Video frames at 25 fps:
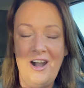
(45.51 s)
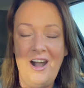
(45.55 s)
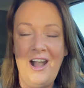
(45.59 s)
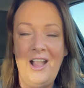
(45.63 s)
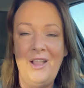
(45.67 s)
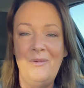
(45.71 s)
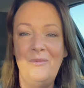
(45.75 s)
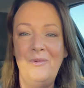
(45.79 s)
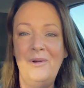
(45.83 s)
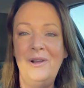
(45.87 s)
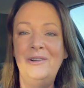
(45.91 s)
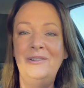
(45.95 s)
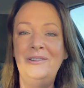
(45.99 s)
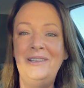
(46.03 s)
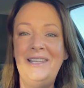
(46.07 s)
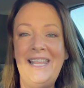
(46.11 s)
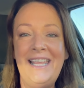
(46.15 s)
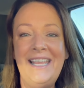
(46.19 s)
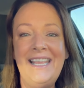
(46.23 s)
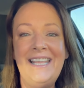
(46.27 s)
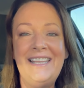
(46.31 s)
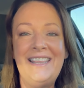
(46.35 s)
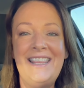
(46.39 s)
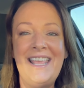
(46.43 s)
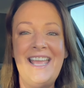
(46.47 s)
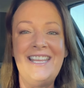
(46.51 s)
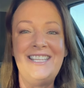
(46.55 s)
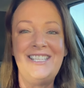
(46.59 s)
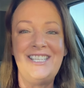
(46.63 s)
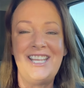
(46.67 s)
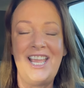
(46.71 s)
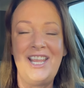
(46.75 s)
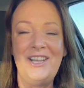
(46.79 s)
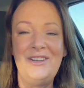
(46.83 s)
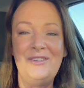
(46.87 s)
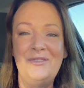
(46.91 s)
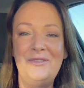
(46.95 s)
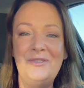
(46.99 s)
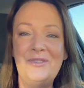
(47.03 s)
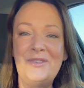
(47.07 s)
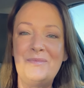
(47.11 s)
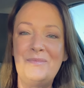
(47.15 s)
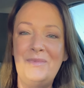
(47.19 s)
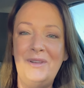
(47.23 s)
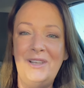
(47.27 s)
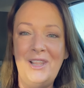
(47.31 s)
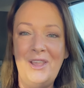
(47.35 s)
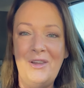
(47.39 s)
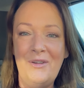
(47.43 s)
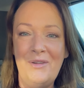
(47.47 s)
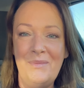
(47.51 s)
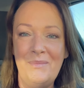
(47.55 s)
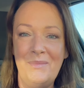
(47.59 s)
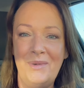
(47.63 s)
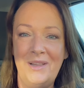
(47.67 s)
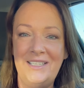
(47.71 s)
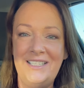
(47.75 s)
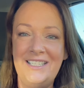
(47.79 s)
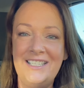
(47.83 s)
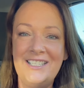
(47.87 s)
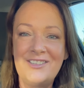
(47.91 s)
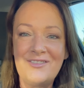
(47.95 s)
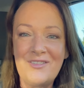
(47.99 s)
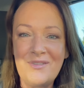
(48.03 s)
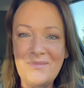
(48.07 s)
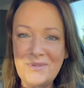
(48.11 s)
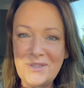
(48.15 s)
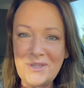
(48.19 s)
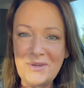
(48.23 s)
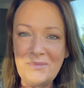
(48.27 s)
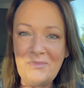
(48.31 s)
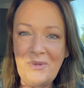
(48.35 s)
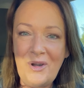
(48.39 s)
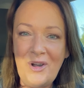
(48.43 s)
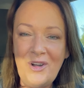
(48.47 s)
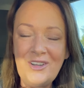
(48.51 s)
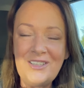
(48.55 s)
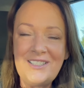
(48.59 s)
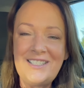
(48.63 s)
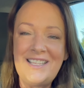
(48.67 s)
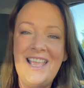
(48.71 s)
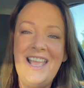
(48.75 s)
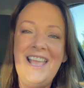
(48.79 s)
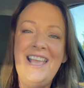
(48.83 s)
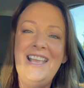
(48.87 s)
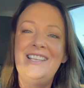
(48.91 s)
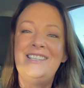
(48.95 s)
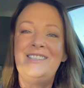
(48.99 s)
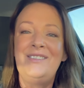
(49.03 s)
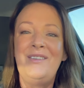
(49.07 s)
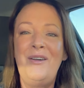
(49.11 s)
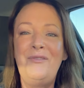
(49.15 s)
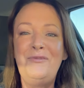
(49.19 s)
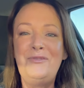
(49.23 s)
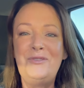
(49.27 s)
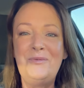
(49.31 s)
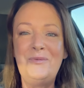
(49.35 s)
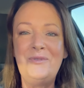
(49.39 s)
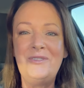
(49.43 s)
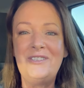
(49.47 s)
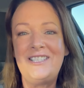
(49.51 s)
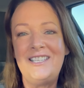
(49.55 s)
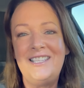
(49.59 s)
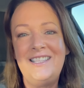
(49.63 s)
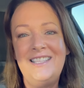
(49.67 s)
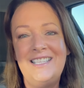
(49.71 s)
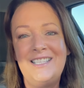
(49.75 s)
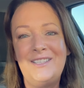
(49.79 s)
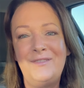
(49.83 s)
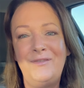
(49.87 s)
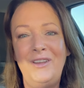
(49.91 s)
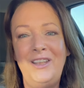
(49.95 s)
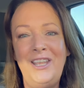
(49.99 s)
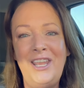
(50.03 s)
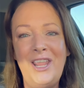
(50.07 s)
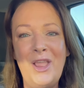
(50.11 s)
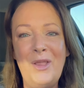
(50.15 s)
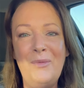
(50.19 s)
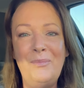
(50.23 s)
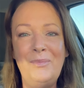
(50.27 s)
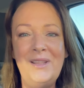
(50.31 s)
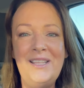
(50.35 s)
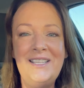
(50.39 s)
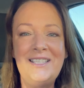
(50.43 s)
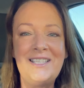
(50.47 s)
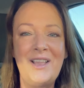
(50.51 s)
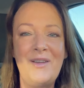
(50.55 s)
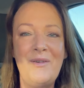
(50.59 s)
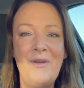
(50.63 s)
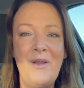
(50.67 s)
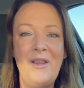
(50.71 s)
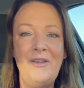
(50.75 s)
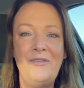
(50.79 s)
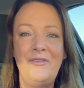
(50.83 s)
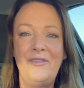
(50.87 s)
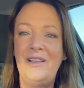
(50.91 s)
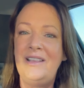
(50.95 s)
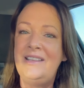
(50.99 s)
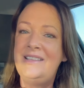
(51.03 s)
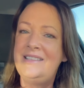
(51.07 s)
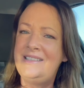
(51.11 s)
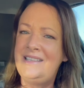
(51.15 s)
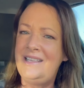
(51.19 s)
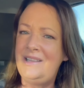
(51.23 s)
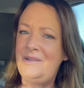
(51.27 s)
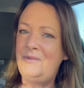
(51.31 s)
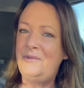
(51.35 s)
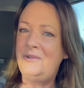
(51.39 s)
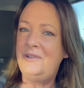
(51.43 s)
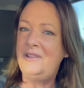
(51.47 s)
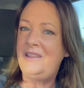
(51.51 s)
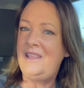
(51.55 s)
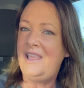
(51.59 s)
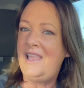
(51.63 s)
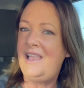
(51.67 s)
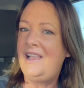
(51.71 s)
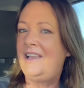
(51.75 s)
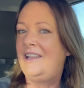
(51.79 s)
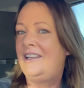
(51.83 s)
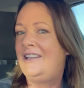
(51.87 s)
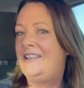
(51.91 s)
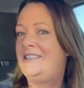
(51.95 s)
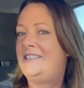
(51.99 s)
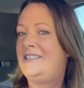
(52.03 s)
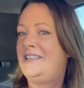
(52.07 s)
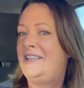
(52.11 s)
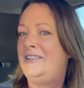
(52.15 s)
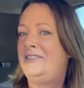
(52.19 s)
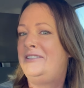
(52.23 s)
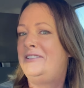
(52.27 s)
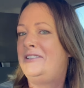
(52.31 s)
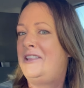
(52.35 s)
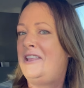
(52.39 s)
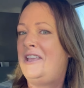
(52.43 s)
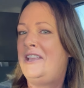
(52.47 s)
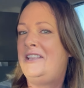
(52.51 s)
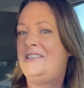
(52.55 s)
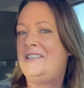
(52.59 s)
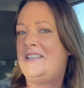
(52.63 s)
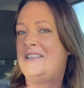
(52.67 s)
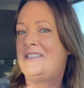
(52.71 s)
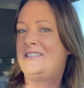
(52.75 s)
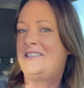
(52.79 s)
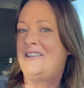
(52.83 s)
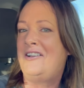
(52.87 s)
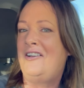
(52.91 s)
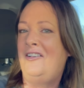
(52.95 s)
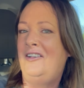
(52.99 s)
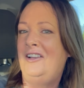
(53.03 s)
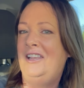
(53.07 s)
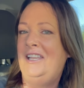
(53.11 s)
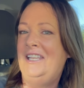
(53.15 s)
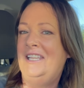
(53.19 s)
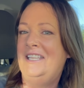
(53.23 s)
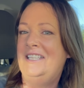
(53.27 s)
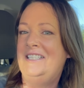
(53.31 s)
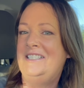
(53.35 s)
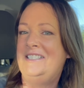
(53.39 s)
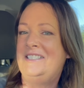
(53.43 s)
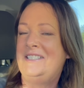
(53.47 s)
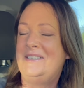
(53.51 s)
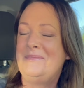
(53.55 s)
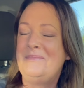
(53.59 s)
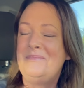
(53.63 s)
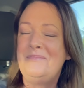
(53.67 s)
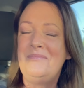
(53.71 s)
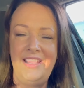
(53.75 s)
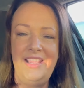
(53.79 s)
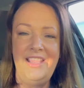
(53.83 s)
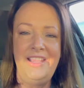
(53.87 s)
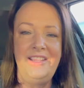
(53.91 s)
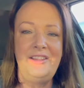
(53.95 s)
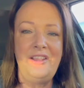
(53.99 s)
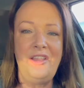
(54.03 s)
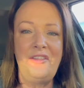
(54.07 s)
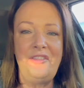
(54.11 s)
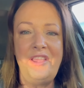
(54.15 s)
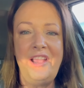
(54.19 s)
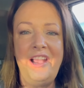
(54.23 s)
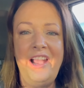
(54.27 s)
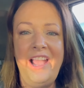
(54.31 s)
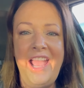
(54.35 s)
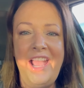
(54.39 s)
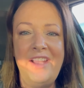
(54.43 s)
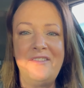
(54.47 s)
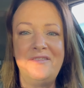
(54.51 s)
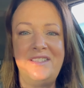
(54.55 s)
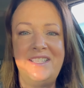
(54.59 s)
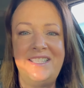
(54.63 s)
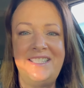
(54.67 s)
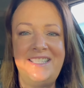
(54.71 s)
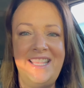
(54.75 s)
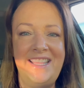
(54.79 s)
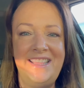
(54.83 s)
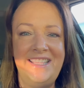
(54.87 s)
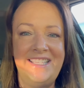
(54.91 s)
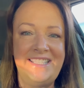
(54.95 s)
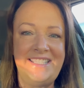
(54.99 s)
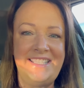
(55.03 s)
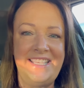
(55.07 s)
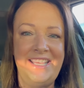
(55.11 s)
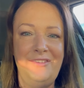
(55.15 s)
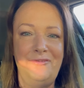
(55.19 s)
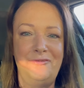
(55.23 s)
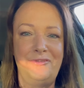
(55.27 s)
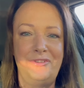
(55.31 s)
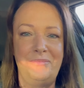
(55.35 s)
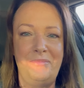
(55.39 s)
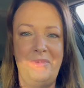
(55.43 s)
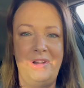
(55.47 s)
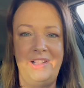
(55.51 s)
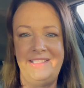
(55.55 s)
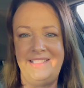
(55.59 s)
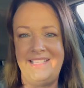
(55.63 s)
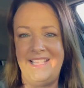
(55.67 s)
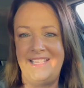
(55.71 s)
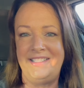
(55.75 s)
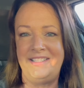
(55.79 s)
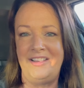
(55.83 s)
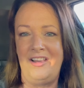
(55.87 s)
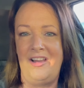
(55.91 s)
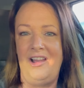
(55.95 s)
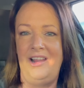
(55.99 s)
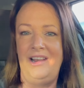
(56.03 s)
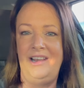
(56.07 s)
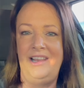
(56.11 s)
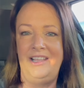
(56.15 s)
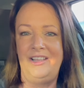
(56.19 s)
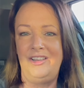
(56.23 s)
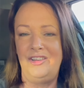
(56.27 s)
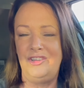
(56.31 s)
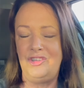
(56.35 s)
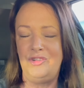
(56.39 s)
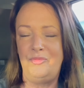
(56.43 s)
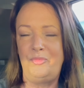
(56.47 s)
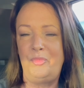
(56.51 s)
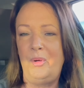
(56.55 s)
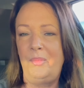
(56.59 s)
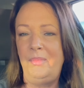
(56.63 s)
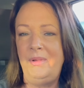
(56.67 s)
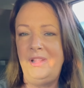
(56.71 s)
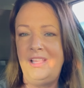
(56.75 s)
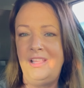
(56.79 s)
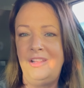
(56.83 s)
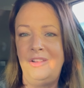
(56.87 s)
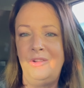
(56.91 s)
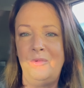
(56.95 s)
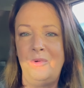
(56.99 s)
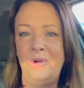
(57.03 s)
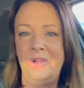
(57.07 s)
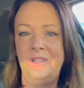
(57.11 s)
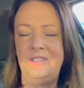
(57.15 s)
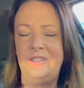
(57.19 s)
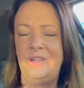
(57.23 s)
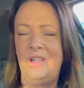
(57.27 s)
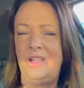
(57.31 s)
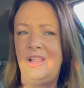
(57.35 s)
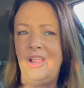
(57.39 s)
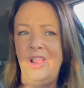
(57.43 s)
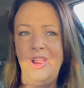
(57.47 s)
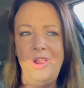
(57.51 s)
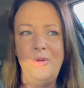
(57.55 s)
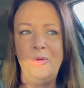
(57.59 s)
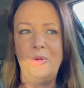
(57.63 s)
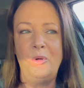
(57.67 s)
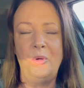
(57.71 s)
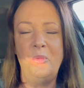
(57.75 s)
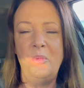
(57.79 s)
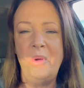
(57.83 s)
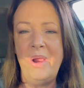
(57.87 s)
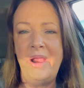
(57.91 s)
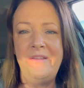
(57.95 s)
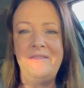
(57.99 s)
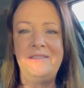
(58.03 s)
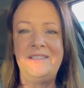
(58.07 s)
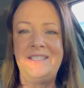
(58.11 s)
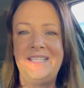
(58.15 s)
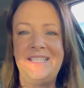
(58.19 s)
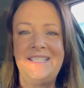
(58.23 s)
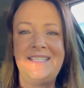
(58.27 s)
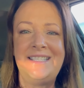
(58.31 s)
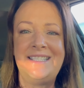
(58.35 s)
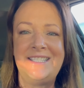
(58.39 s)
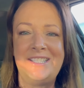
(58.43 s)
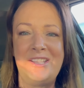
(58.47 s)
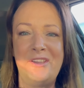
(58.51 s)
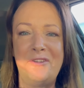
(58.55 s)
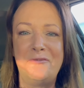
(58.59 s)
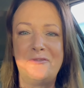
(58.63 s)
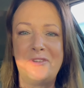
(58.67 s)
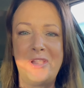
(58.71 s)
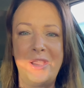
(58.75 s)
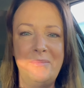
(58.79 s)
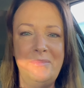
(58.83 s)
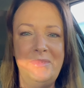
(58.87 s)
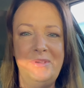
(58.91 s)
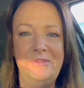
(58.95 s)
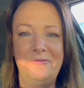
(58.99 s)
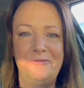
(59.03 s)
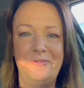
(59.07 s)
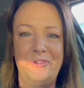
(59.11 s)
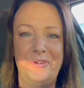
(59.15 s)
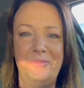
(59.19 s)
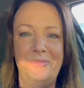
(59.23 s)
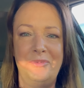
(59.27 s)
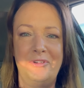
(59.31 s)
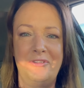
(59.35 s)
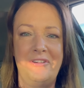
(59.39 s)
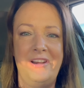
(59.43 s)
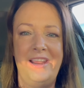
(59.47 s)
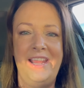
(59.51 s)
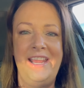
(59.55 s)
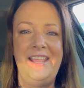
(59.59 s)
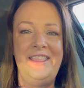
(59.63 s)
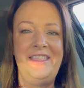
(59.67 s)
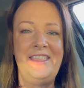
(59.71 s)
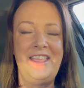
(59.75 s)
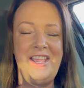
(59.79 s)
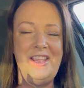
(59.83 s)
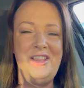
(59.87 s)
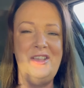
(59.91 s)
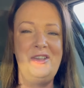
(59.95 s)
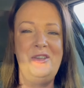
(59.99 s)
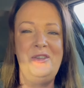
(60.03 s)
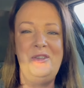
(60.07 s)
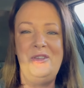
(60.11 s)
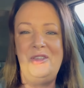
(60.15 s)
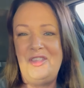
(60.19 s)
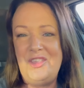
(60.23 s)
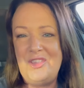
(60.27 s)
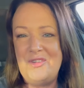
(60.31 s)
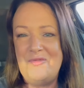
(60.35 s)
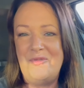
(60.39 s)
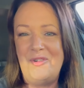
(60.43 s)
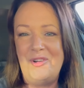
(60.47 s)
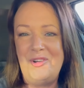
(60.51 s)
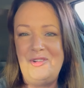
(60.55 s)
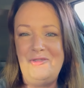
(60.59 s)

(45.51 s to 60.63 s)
I will link their channels below in my description box. So after watching this video, please go over and see what they're going to take to their desert island. Now I think I have to set the scene for my desert island, because you're probably going to wonder, where is this stuff coming from, Marie, that you want